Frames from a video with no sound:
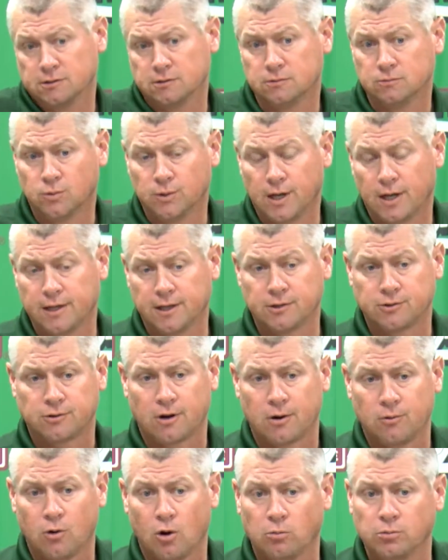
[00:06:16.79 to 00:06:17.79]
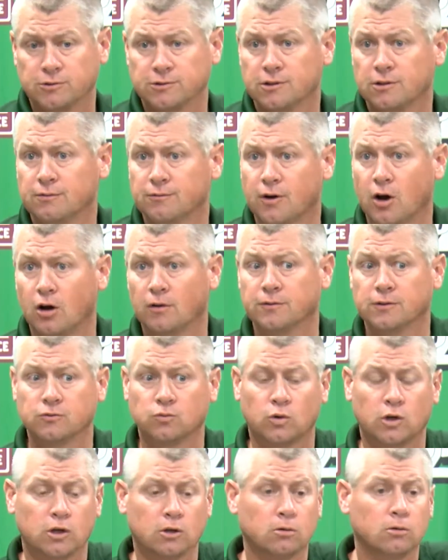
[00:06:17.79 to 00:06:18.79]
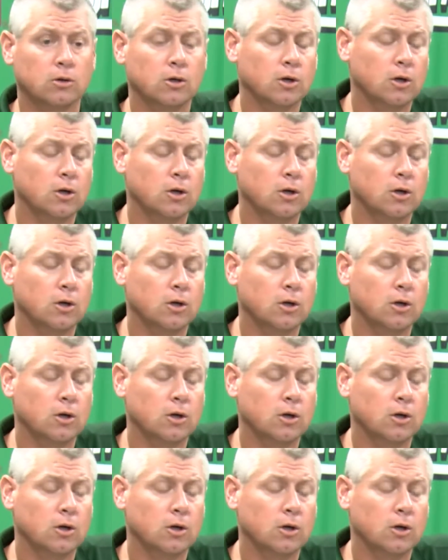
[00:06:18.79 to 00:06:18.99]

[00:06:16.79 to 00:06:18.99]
And we got to get Trey Roberson involved as well.